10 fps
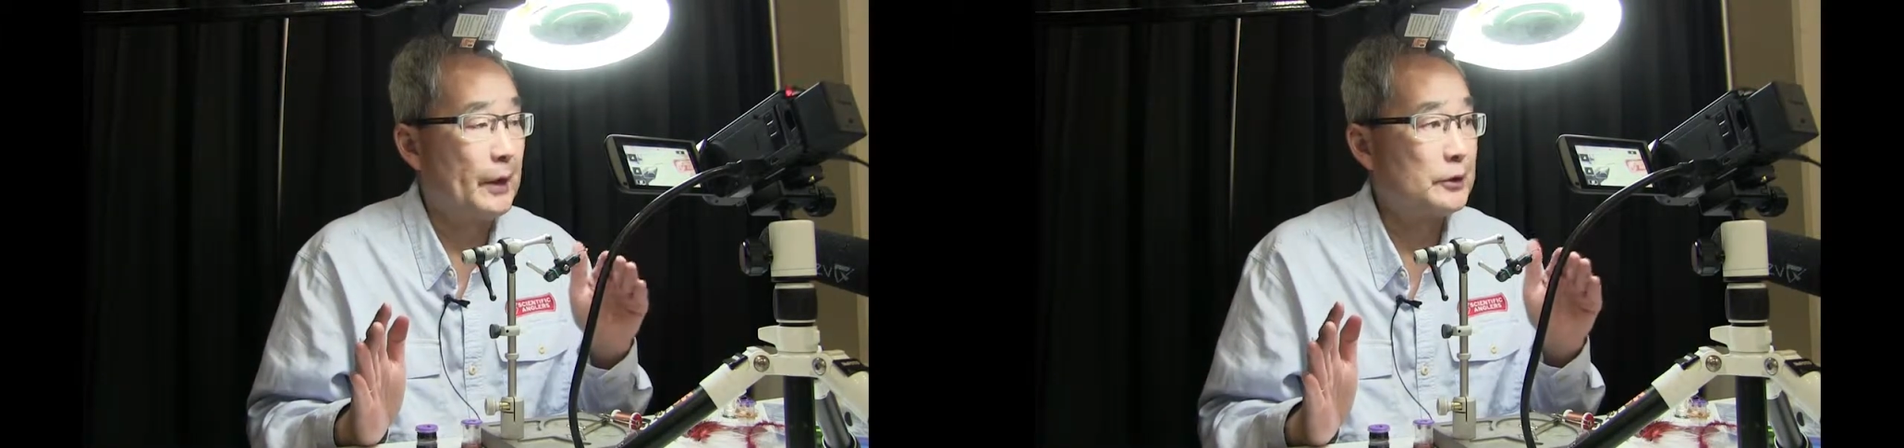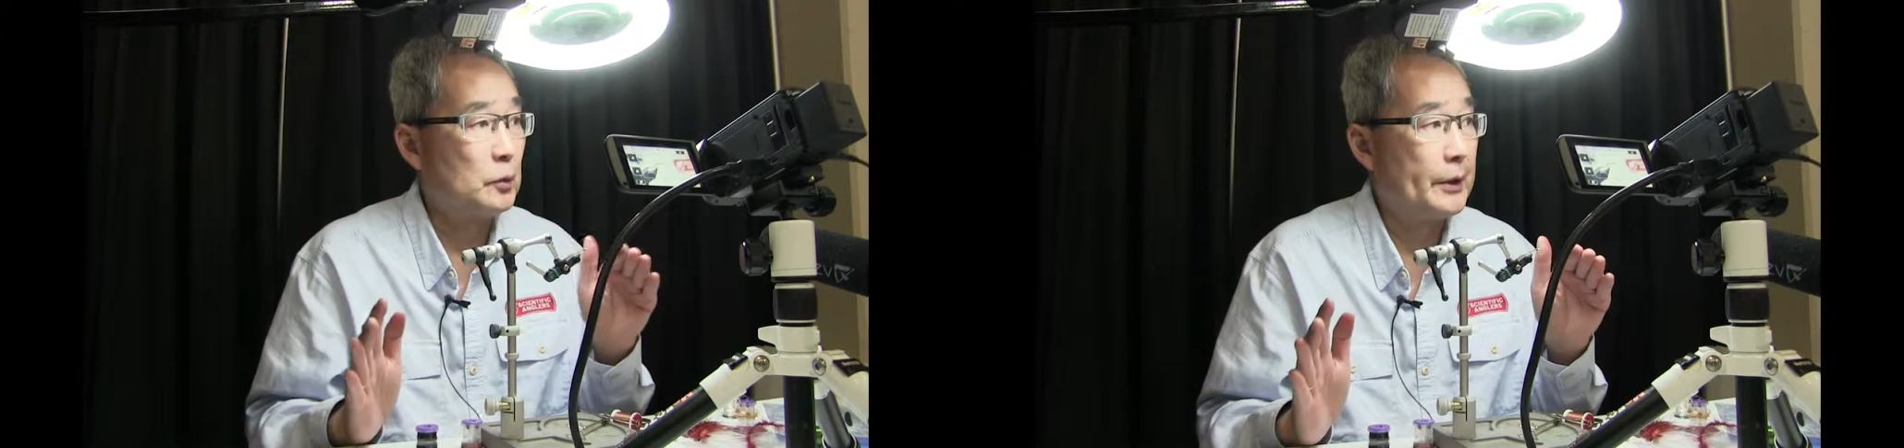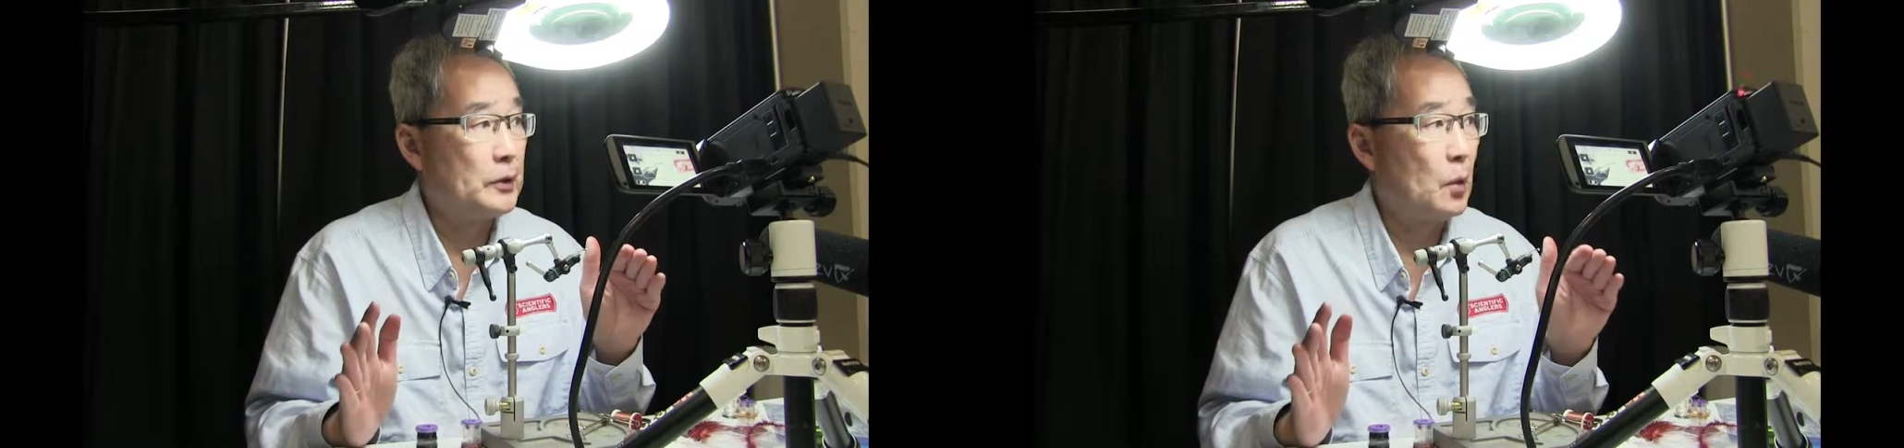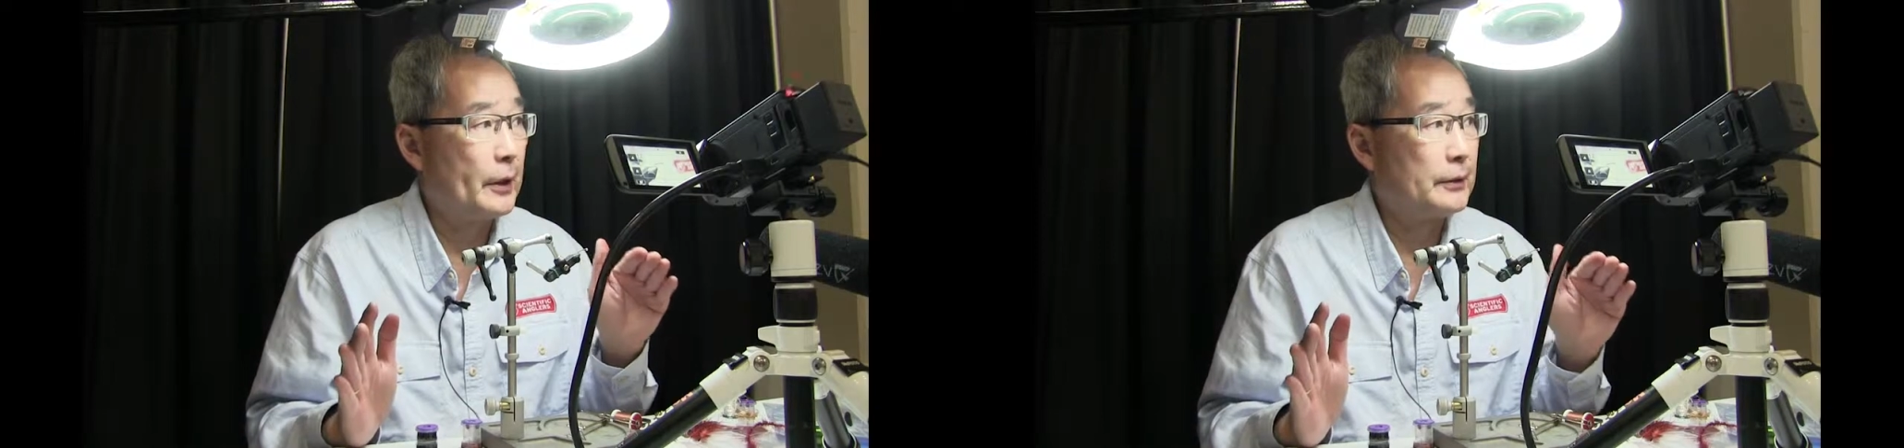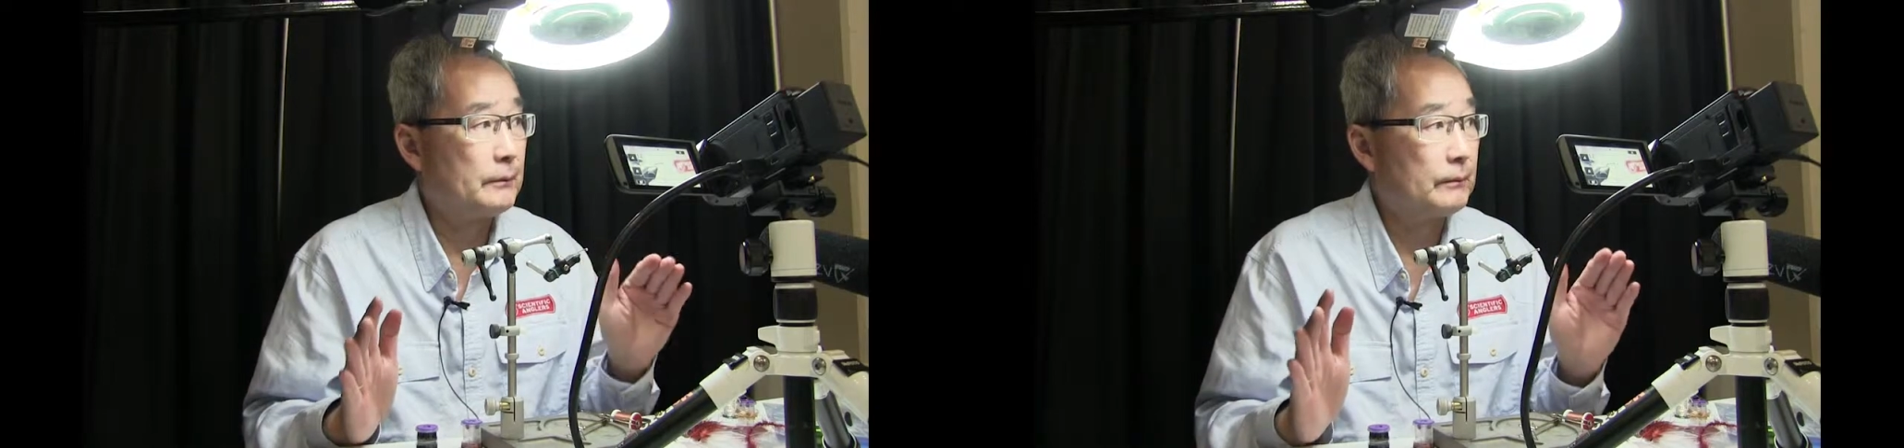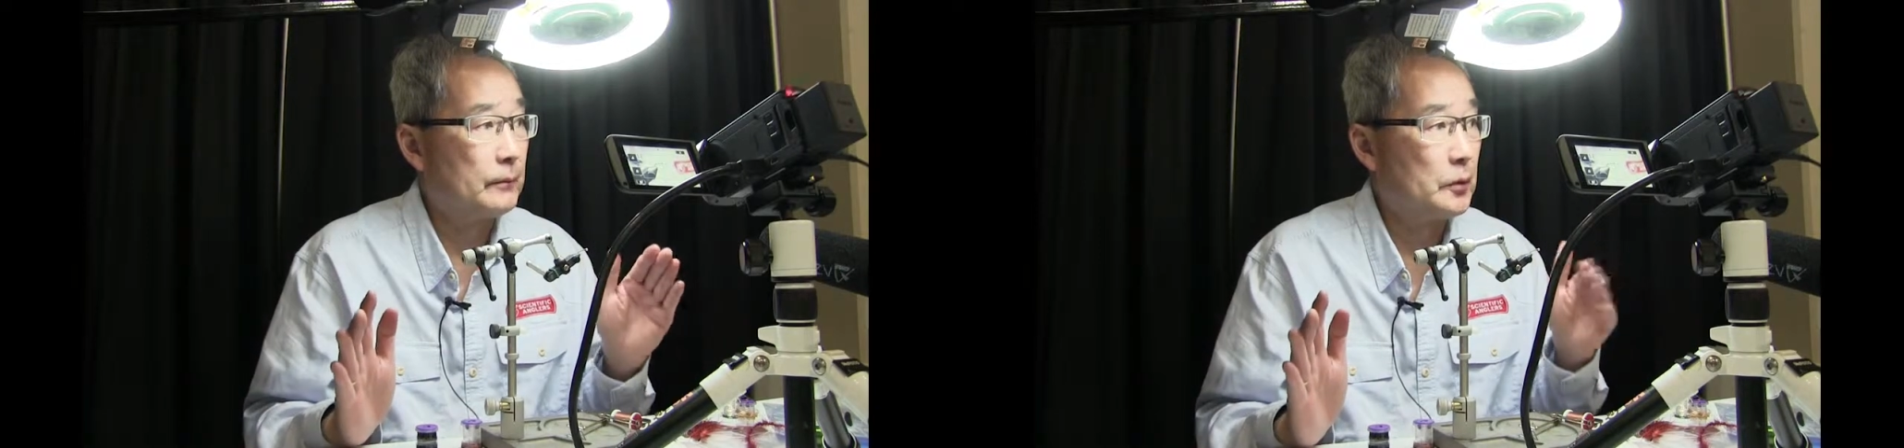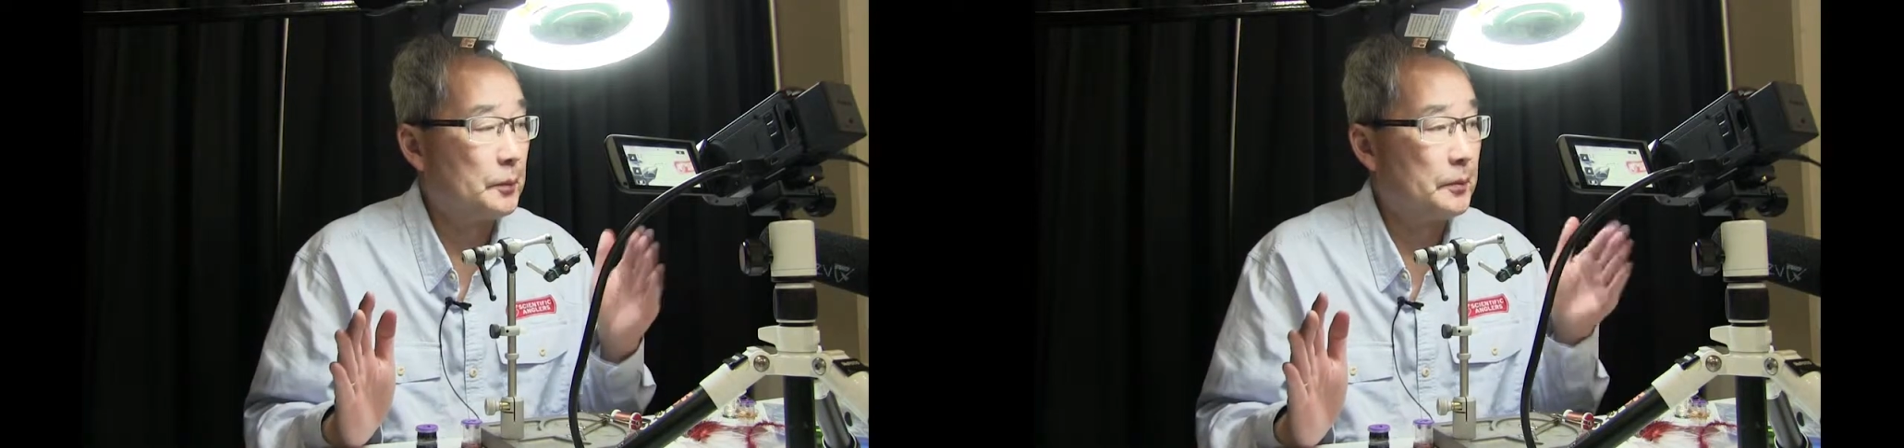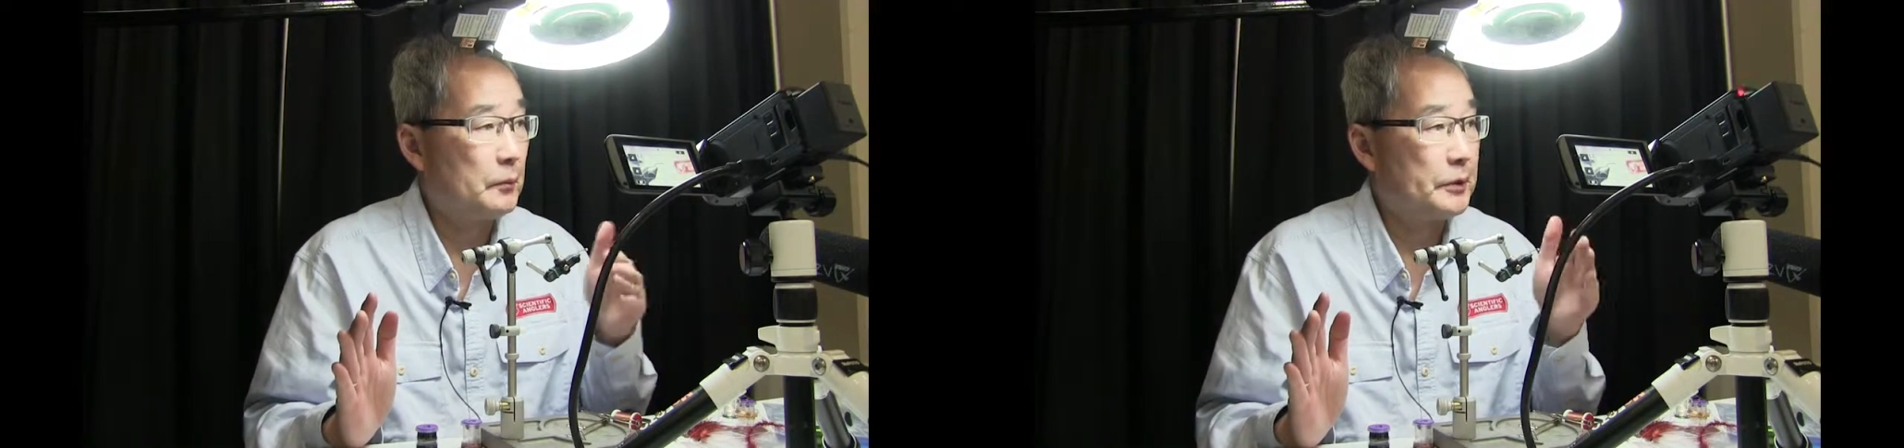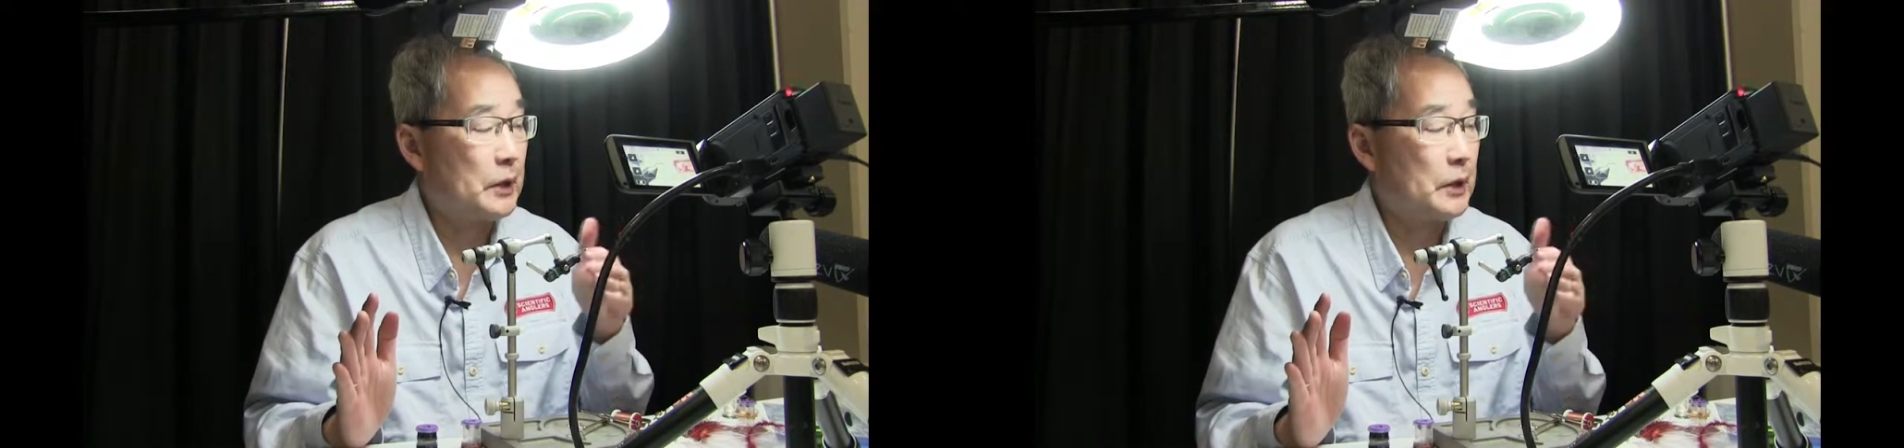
that's why we